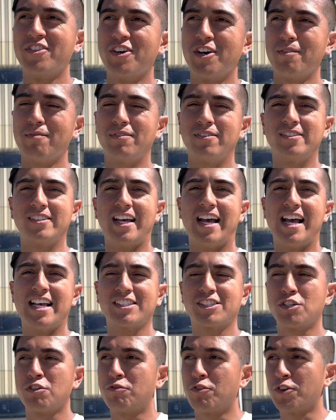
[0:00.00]
them to
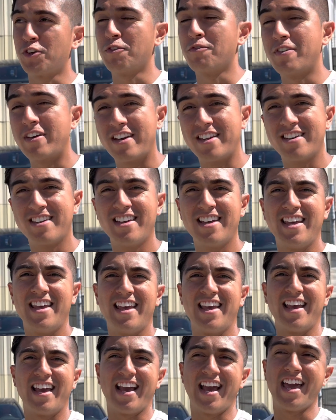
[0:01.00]
ask you for your VIN.
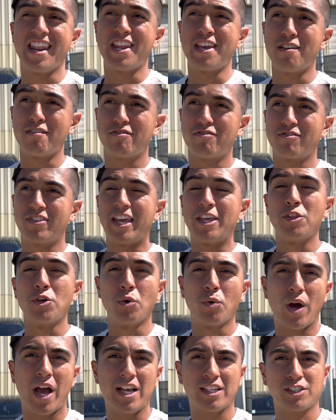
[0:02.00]
And if they
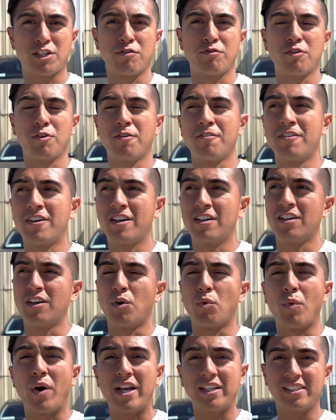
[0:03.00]
do ask you for a VIN, a
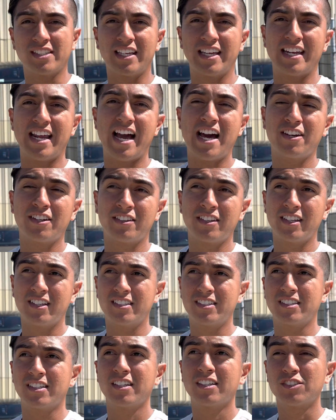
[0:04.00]
way to get out of
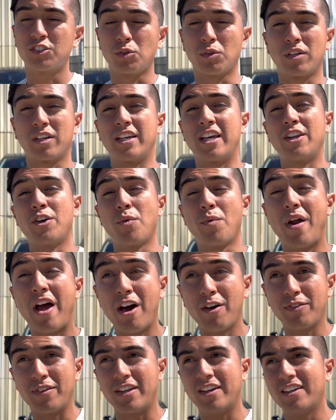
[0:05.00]
this, to get
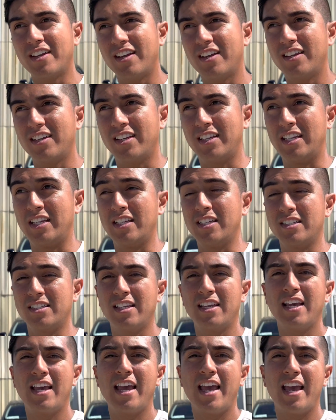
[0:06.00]
around it, is
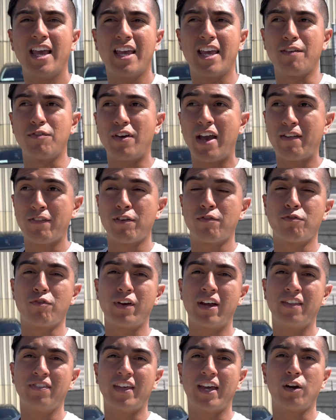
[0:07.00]
if you have a
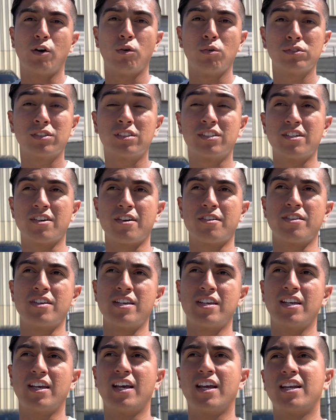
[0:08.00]
friend that owns a
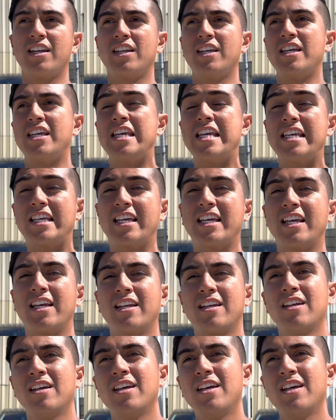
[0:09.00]
TRD and he can